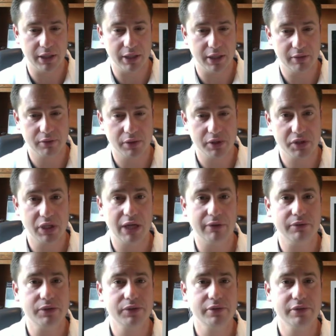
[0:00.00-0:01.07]
Of course, you have a
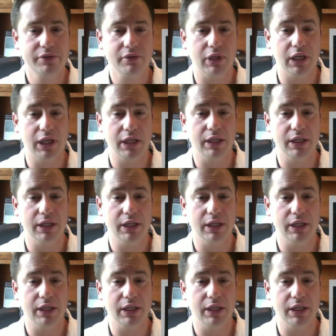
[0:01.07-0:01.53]
suture line